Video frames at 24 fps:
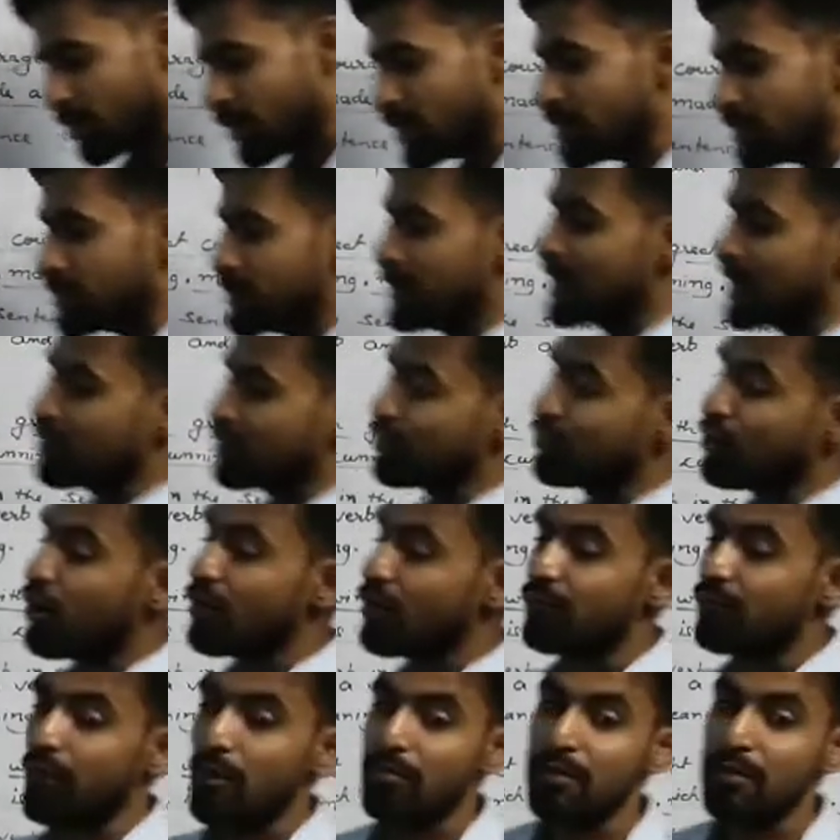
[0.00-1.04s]
of words but do
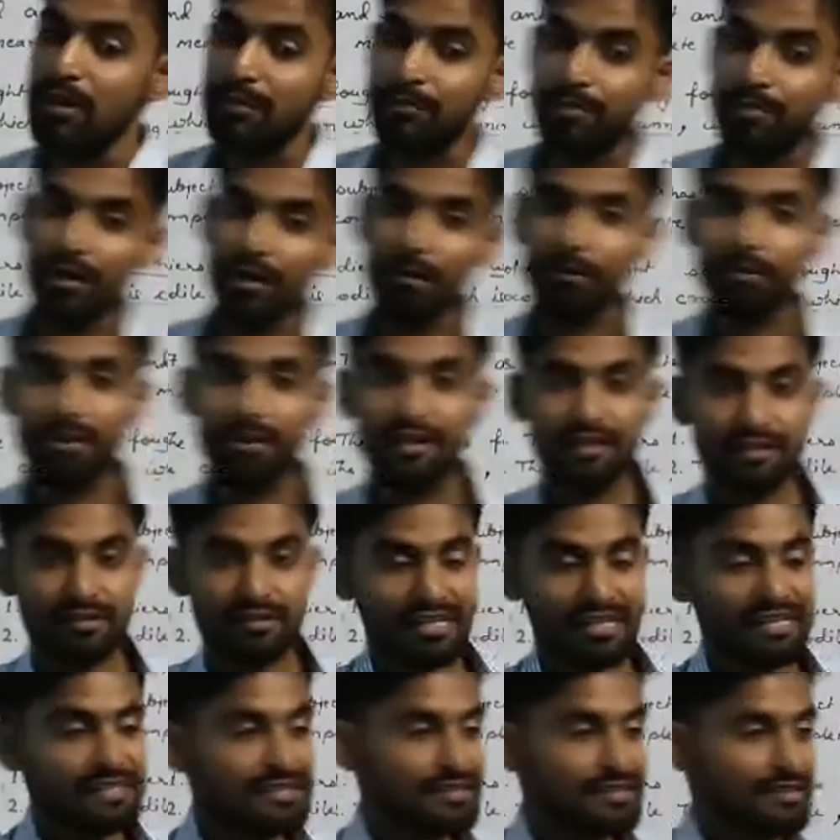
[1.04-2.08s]
not form a
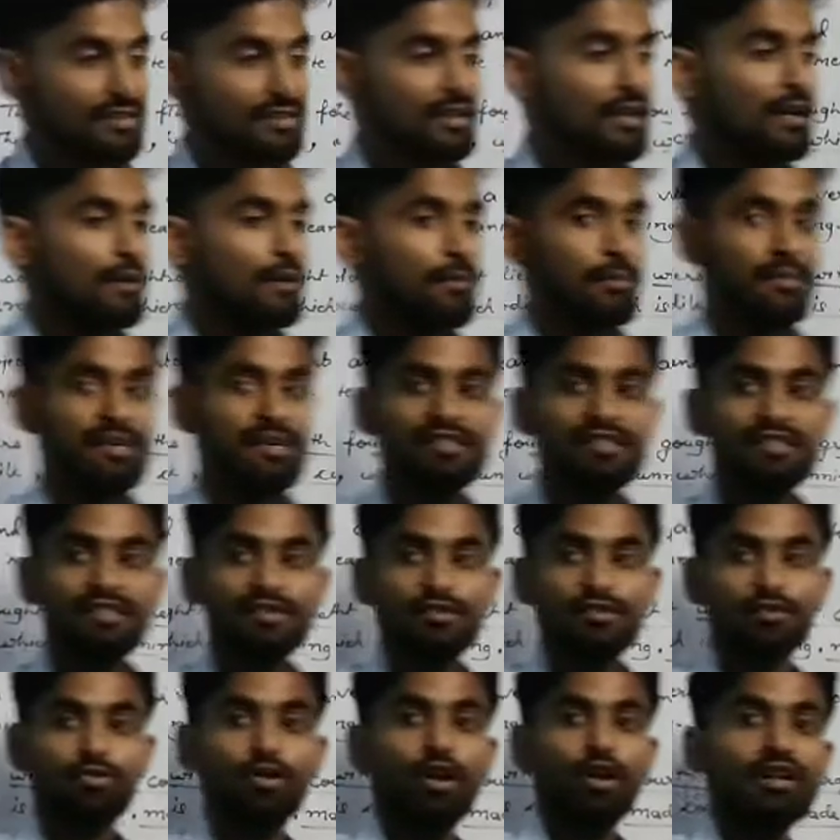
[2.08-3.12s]
complete sense, means
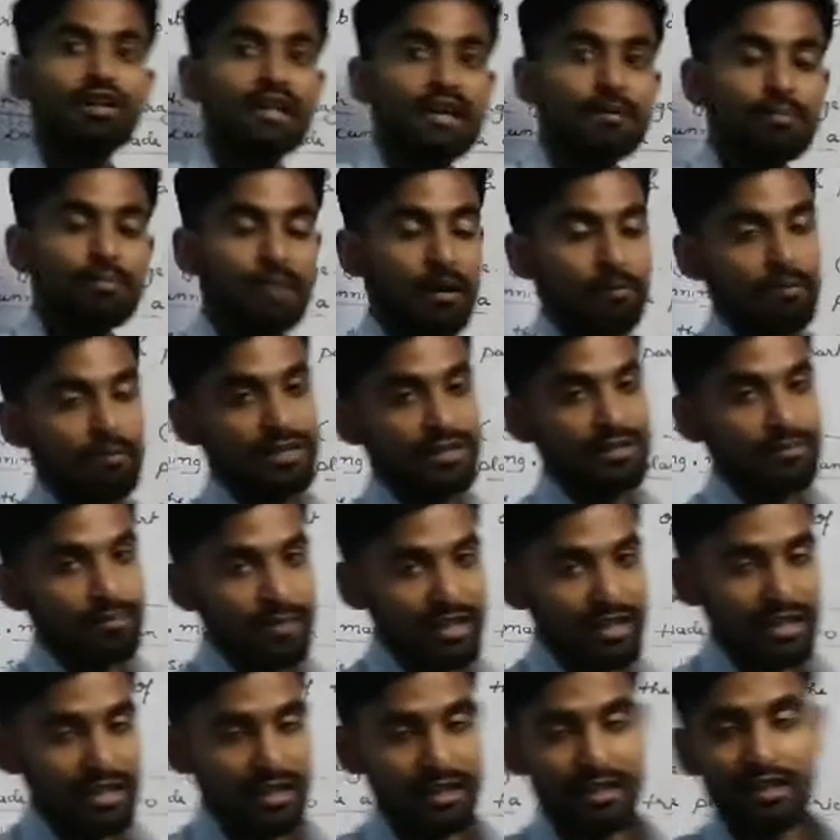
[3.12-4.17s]
it do not have complete
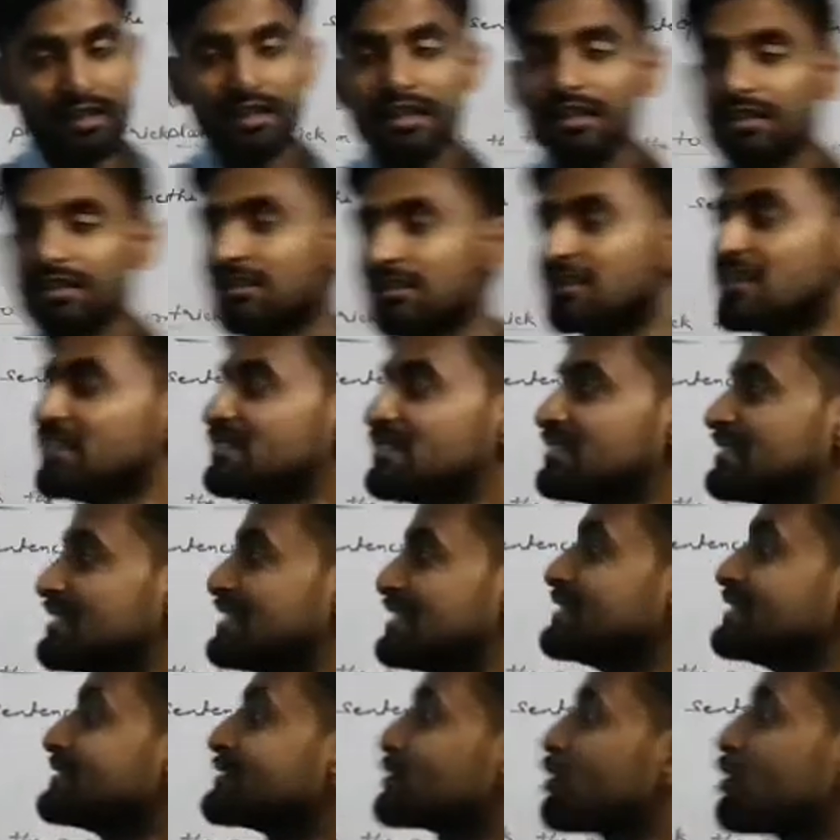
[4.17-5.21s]
meaning. This
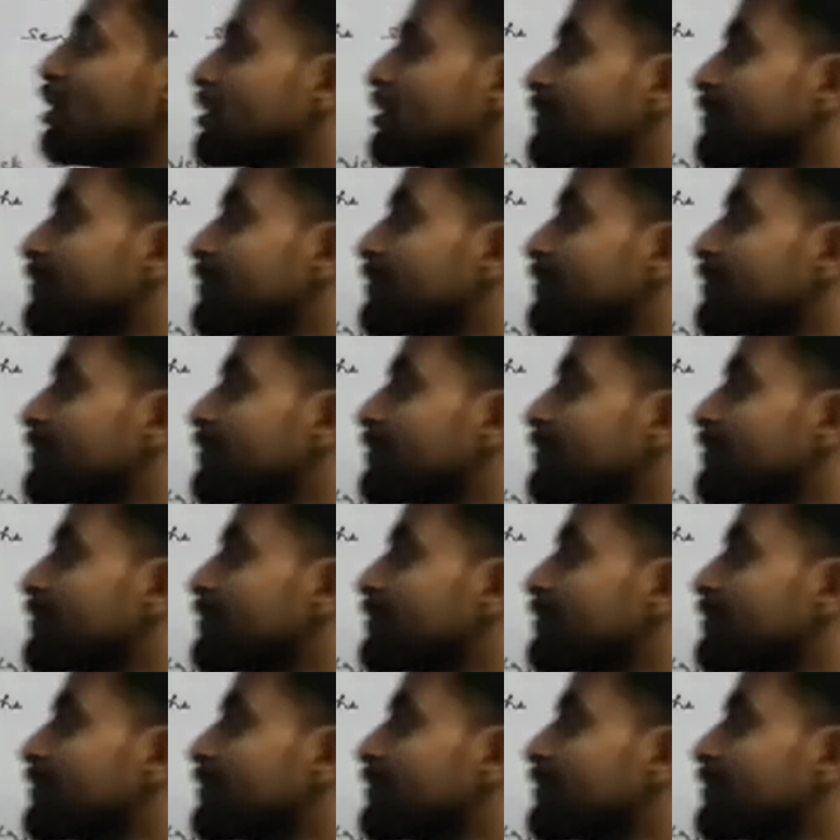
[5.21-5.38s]
is